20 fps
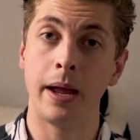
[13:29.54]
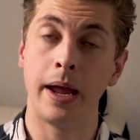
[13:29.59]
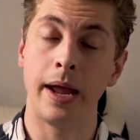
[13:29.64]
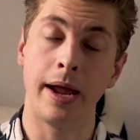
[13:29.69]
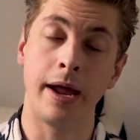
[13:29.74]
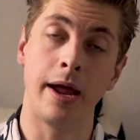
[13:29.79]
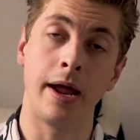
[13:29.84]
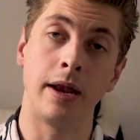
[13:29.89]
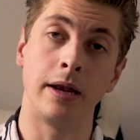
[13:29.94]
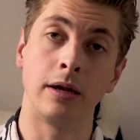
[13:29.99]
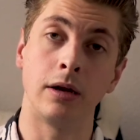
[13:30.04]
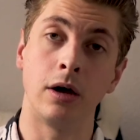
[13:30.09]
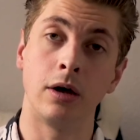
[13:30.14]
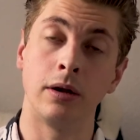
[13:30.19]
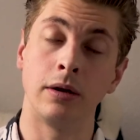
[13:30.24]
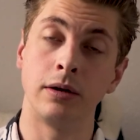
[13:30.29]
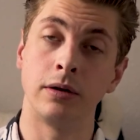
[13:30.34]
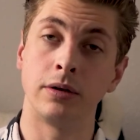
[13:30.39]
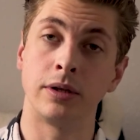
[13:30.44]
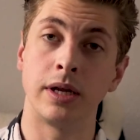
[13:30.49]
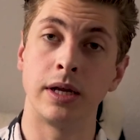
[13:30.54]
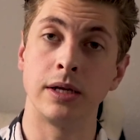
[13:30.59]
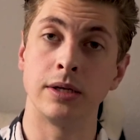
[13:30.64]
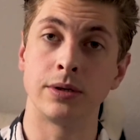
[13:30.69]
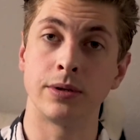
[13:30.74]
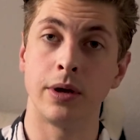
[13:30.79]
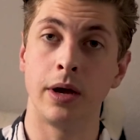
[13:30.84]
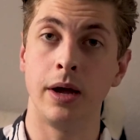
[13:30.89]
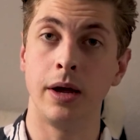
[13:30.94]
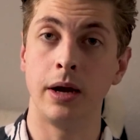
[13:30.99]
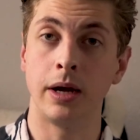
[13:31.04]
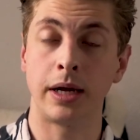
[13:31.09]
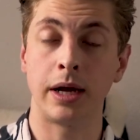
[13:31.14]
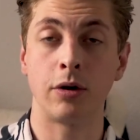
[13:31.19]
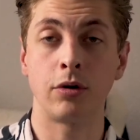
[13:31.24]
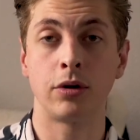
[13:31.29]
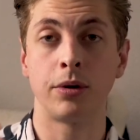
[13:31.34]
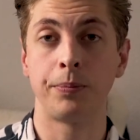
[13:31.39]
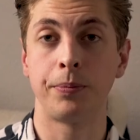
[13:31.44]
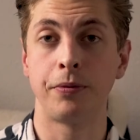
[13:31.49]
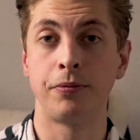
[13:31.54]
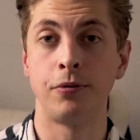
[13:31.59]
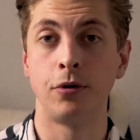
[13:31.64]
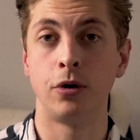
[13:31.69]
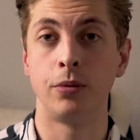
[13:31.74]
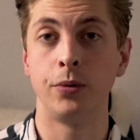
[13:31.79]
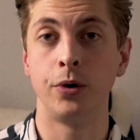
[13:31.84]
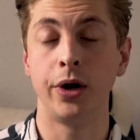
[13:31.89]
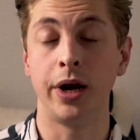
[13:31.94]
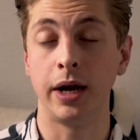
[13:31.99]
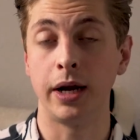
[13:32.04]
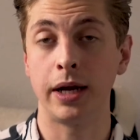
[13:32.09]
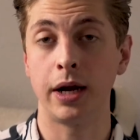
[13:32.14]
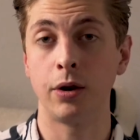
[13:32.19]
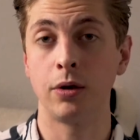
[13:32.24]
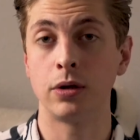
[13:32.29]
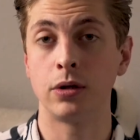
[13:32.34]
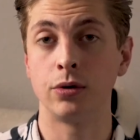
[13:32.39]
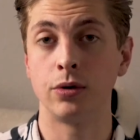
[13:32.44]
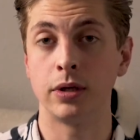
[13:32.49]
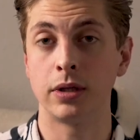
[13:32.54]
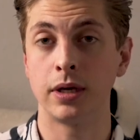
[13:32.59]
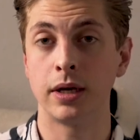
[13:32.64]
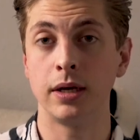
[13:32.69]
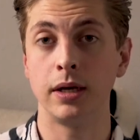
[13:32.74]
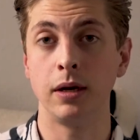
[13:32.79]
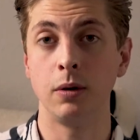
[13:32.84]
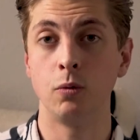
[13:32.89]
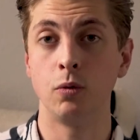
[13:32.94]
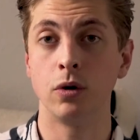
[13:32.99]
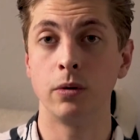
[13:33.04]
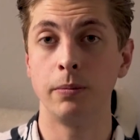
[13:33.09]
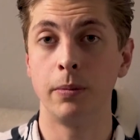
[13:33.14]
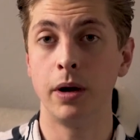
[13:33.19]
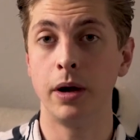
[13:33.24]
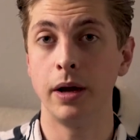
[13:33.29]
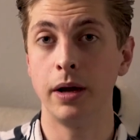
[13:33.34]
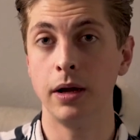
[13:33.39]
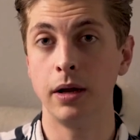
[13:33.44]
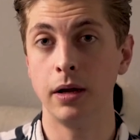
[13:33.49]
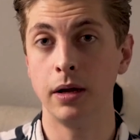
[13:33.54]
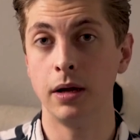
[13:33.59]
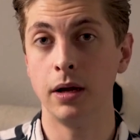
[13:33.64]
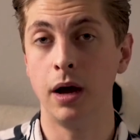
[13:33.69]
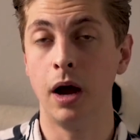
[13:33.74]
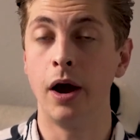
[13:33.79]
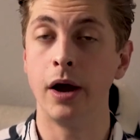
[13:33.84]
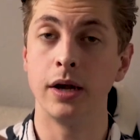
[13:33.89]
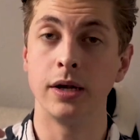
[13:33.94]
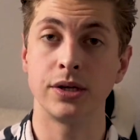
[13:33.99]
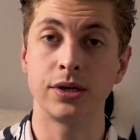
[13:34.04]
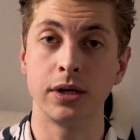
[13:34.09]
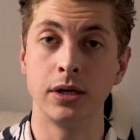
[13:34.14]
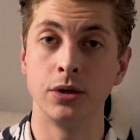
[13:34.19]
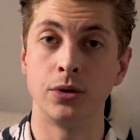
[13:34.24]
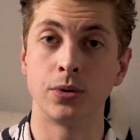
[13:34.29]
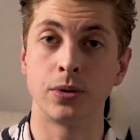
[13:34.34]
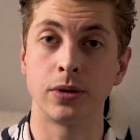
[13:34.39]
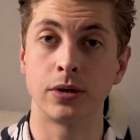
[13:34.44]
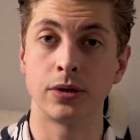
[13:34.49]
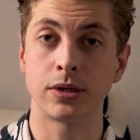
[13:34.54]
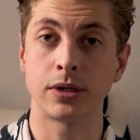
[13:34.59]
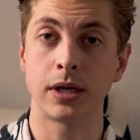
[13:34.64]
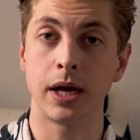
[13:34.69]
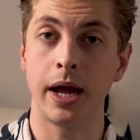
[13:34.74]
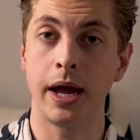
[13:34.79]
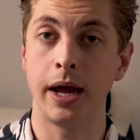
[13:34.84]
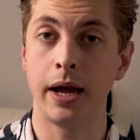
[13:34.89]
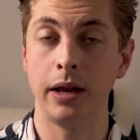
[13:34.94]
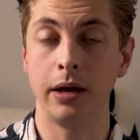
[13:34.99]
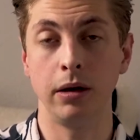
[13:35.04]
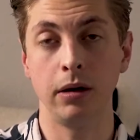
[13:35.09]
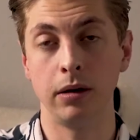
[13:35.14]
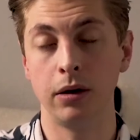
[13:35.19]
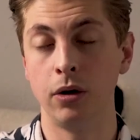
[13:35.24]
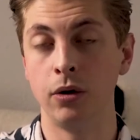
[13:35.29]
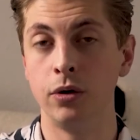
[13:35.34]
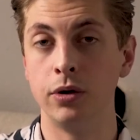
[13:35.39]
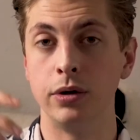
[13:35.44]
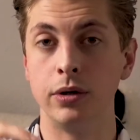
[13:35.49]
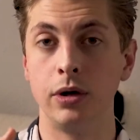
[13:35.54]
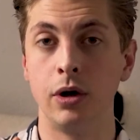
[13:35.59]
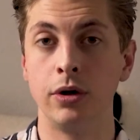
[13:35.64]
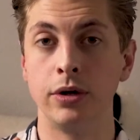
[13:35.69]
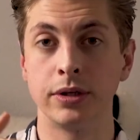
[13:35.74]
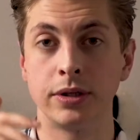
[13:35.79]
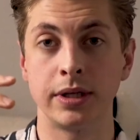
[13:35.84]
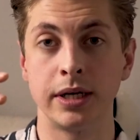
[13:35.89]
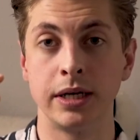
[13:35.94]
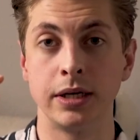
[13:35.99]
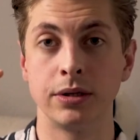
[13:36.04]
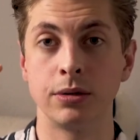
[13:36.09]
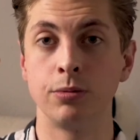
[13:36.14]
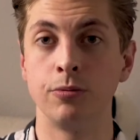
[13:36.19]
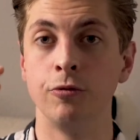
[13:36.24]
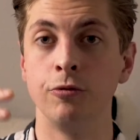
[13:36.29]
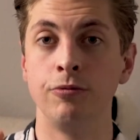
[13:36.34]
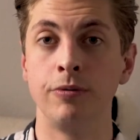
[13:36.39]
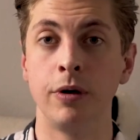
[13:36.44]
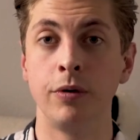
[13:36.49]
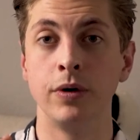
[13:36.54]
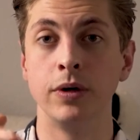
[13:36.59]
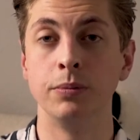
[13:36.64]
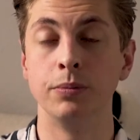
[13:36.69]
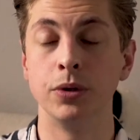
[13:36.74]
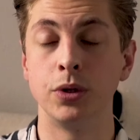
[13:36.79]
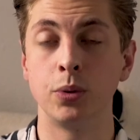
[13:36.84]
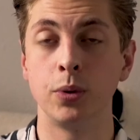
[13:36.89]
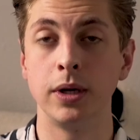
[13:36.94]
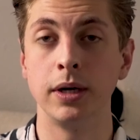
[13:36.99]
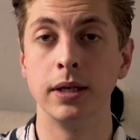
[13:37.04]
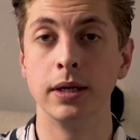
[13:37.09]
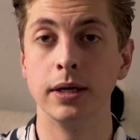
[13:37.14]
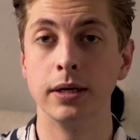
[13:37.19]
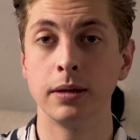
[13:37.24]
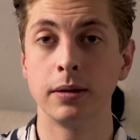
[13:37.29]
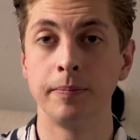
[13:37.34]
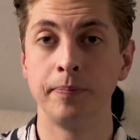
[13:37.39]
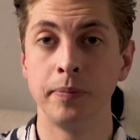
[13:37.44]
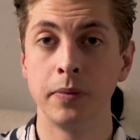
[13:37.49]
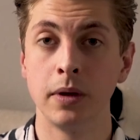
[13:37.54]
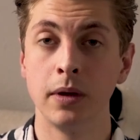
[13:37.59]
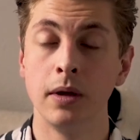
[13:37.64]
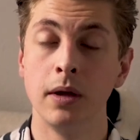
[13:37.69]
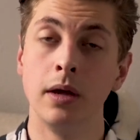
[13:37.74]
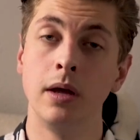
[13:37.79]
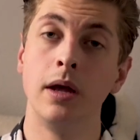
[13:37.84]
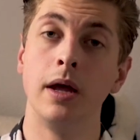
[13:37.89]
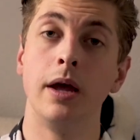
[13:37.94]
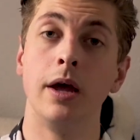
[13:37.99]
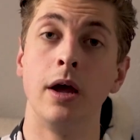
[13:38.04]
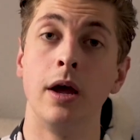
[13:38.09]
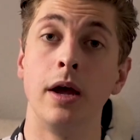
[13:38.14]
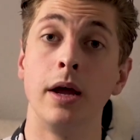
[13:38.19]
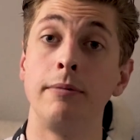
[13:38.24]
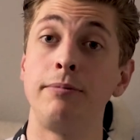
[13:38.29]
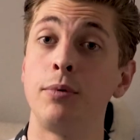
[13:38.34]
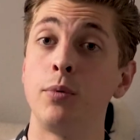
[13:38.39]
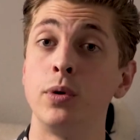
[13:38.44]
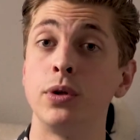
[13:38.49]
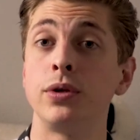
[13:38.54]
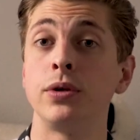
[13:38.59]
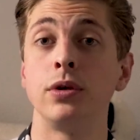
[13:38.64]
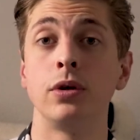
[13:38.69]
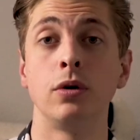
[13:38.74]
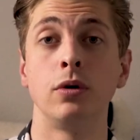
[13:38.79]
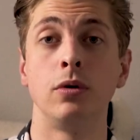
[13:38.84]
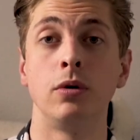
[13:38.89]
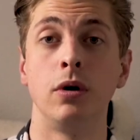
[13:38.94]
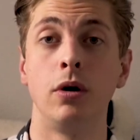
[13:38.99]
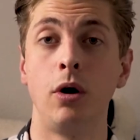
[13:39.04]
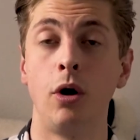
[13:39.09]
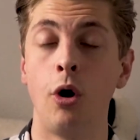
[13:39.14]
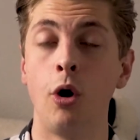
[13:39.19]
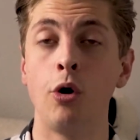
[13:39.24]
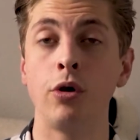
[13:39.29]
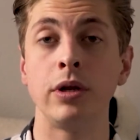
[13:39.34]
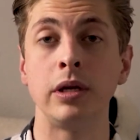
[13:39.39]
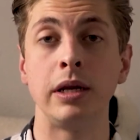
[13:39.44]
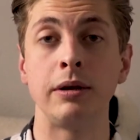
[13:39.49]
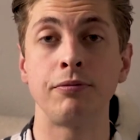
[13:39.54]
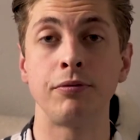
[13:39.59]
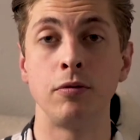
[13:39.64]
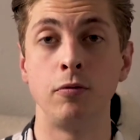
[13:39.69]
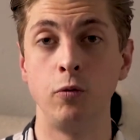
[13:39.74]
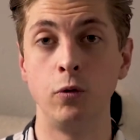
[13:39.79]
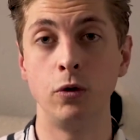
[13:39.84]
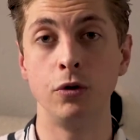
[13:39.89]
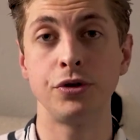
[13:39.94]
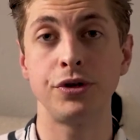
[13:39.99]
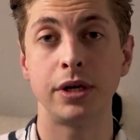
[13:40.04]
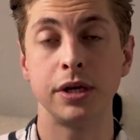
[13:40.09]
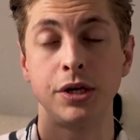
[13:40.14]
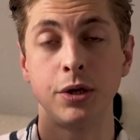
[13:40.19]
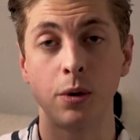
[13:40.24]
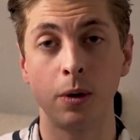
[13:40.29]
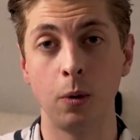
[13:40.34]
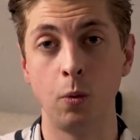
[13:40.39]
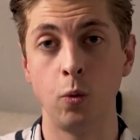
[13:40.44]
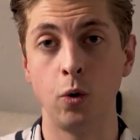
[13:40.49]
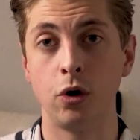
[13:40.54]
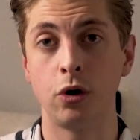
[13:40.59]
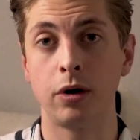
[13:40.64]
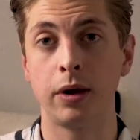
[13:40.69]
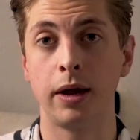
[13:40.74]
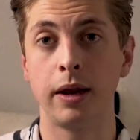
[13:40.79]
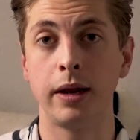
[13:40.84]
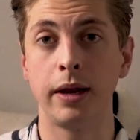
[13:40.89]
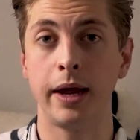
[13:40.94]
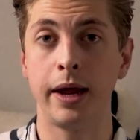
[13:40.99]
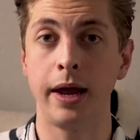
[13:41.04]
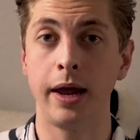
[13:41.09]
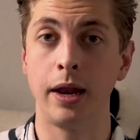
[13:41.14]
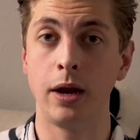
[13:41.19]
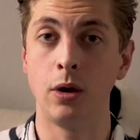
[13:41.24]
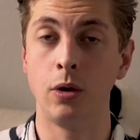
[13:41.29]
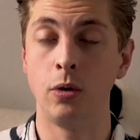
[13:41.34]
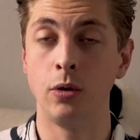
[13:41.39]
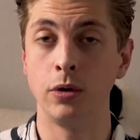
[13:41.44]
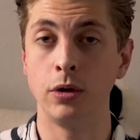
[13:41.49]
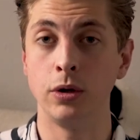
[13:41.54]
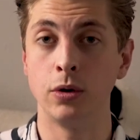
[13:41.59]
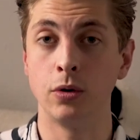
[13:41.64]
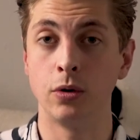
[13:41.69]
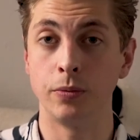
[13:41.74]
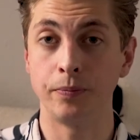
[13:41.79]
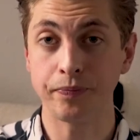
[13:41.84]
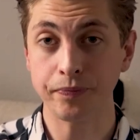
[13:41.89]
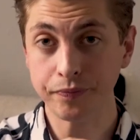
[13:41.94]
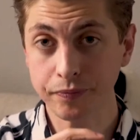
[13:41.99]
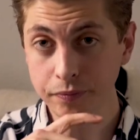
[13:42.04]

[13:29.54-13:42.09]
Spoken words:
And other things, character performer and character attendee were my highest interest, and all the other things varied between that. If you want to know all the different roles that you can work at and all your